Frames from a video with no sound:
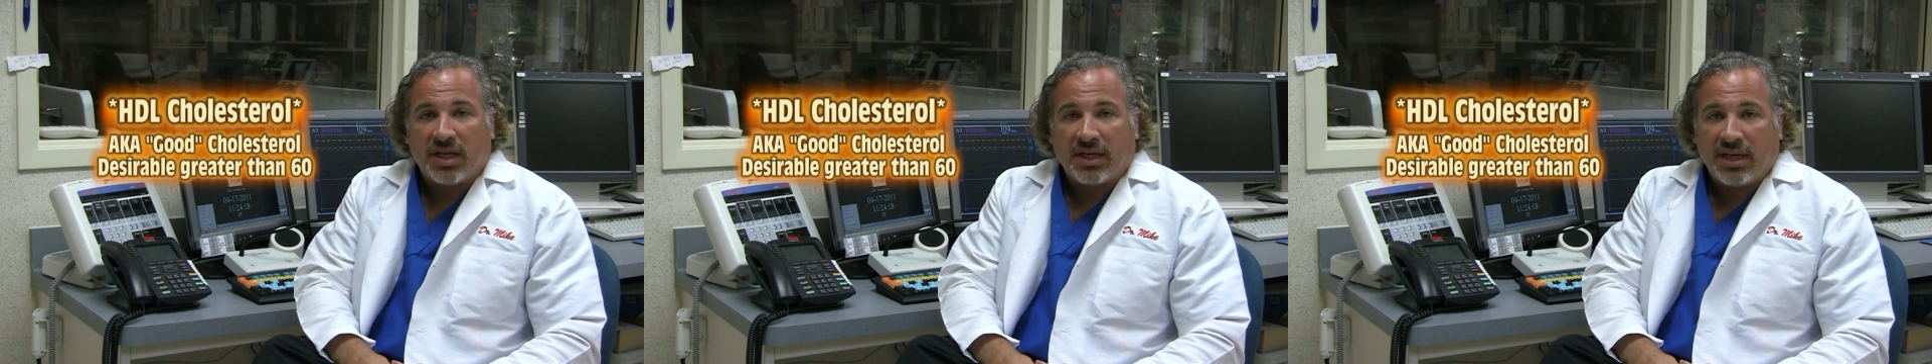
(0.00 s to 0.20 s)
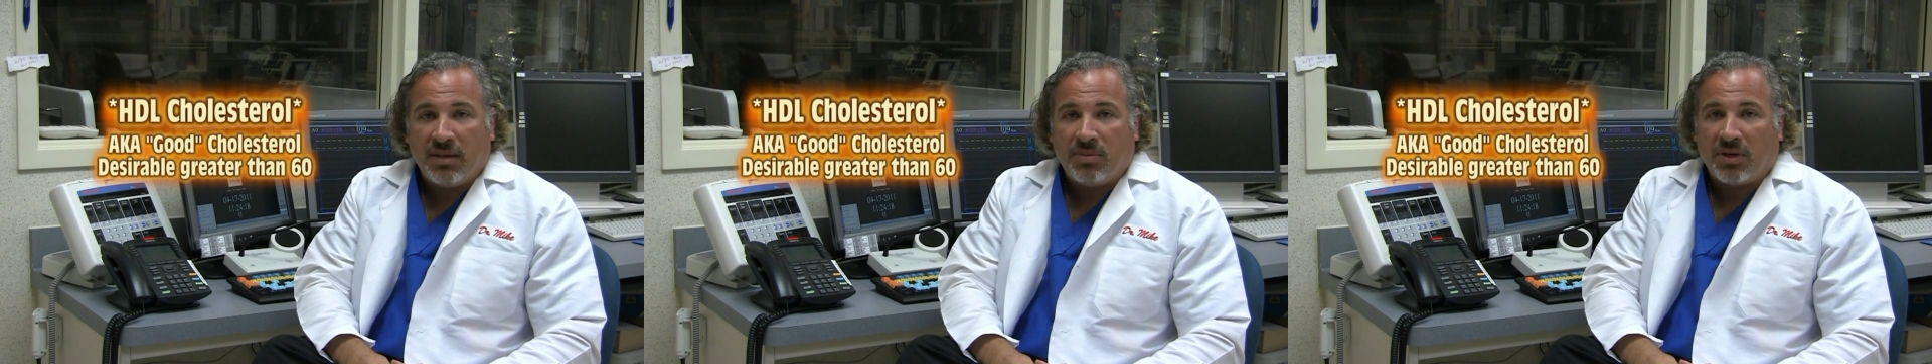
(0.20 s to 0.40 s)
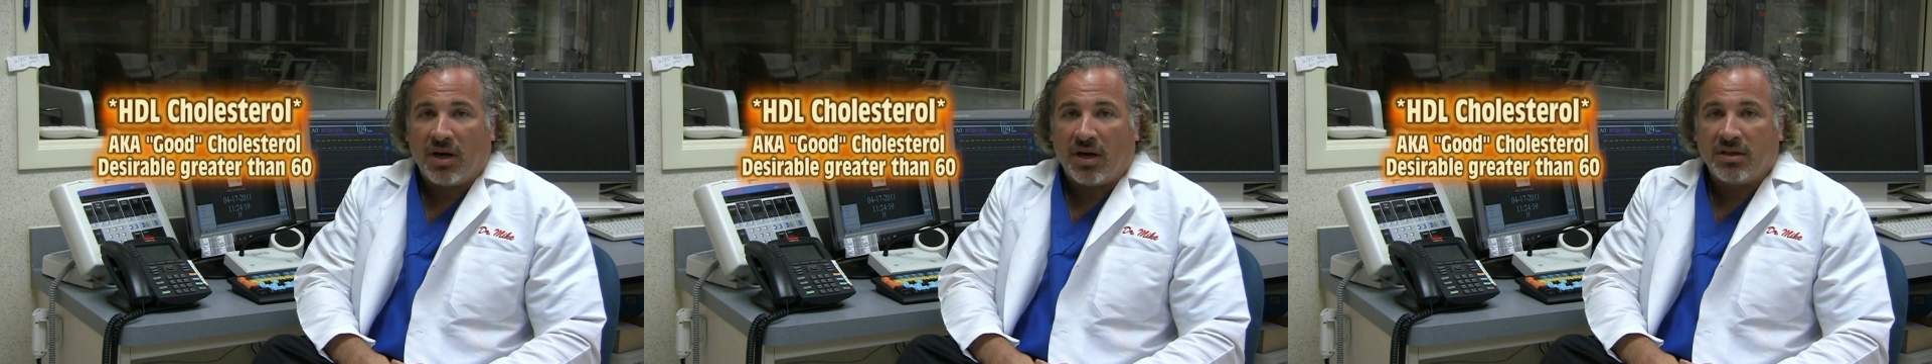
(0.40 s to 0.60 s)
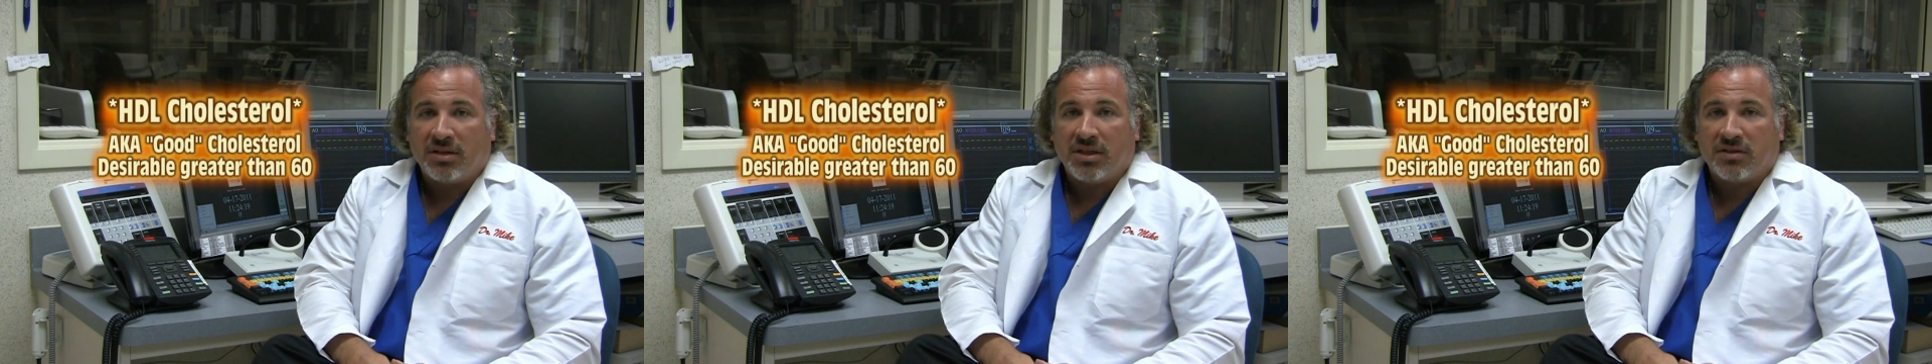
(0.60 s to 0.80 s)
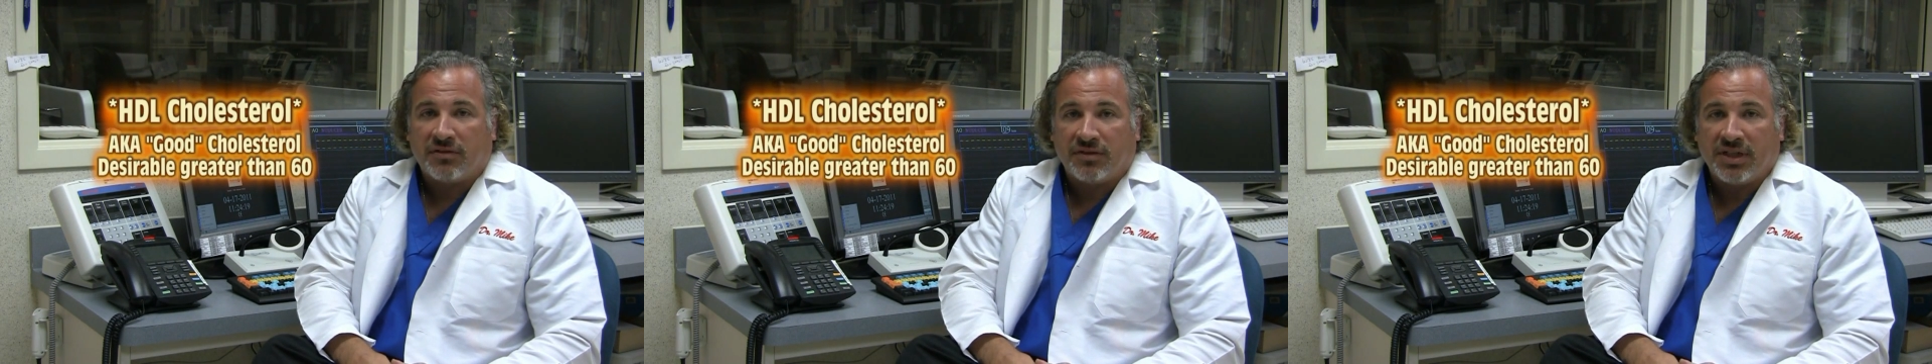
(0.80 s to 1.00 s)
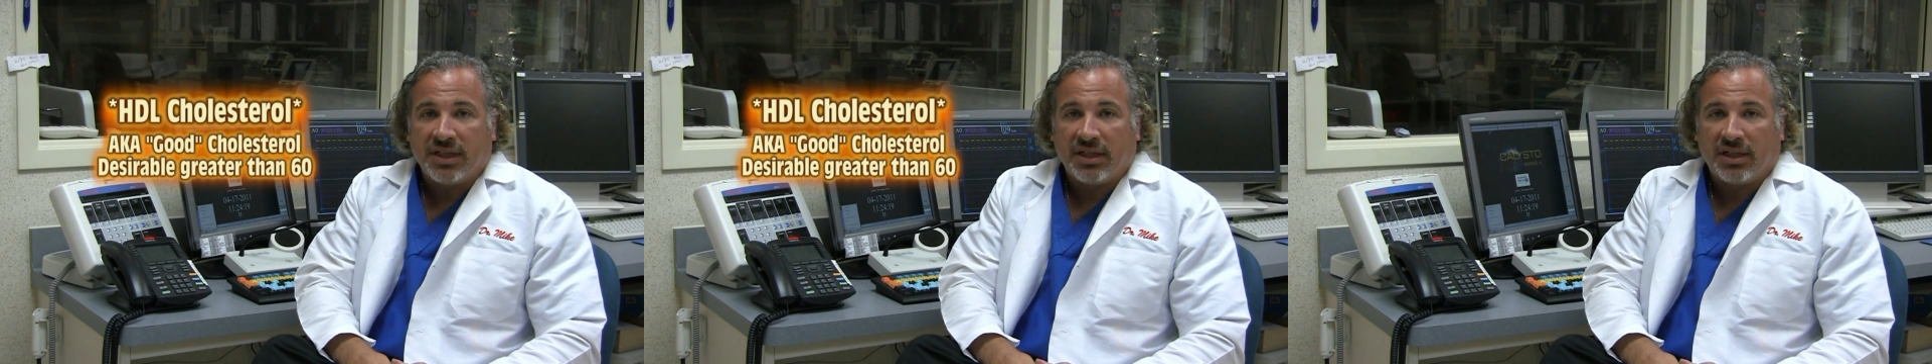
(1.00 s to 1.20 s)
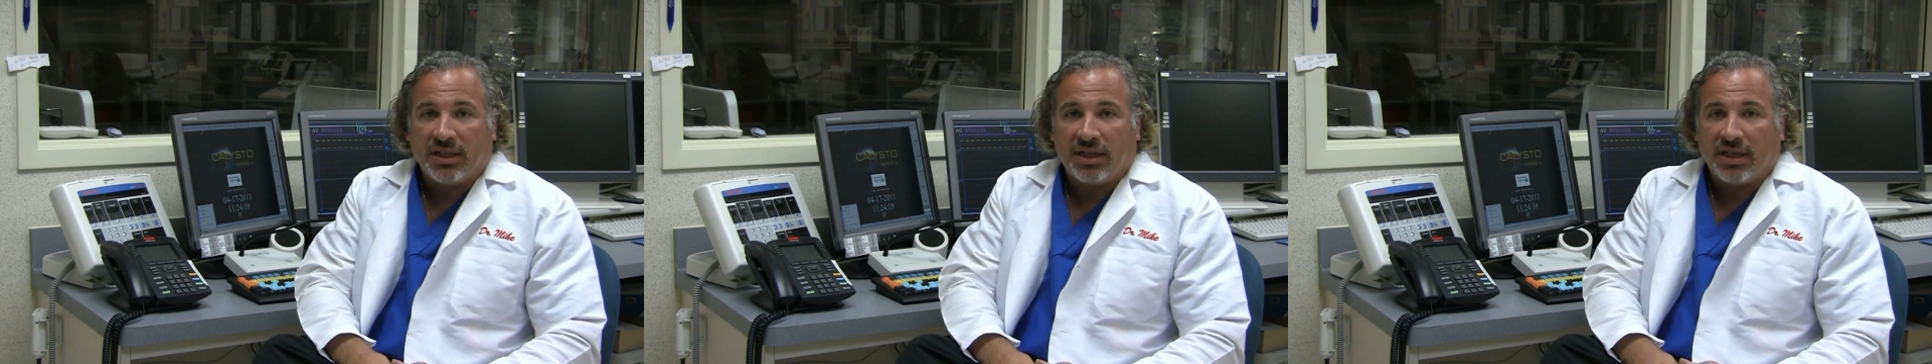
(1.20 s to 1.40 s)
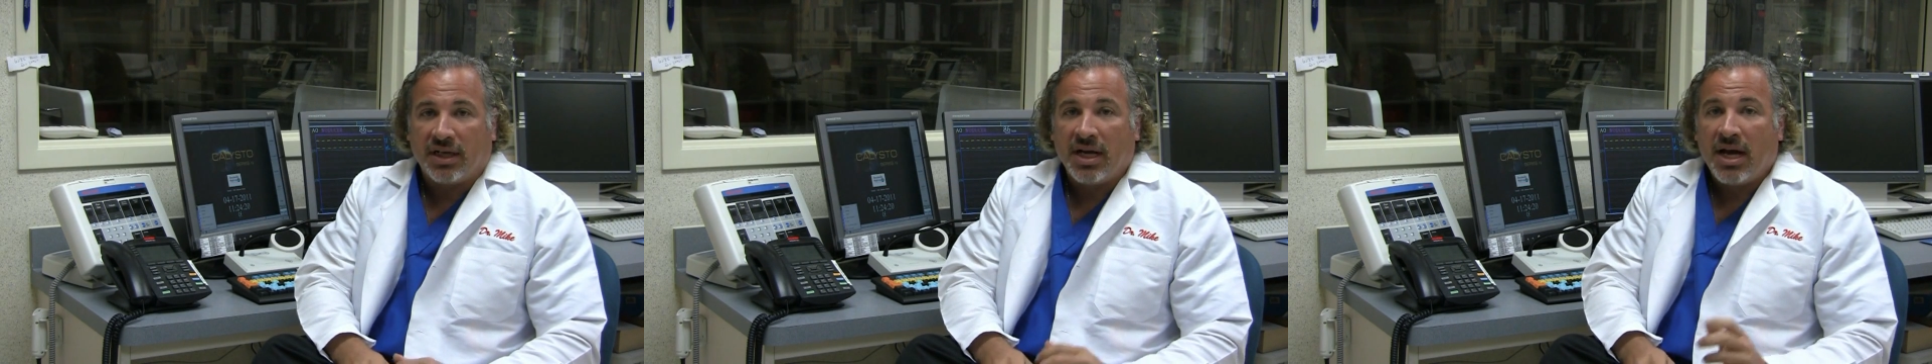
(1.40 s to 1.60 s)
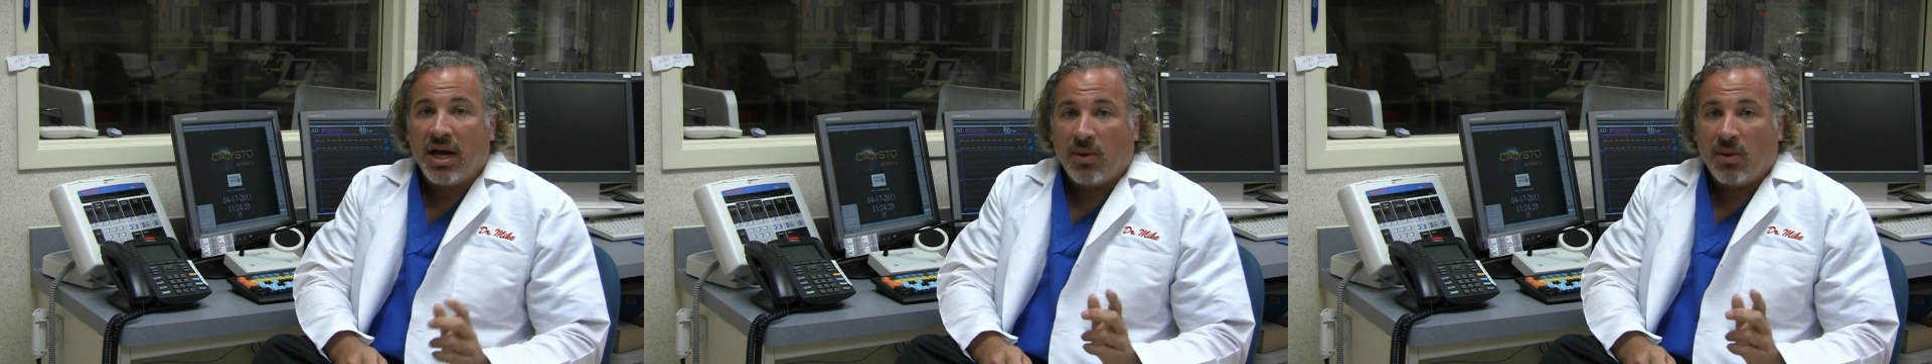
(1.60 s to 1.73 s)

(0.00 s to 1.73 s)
that keep your arteries free and clear.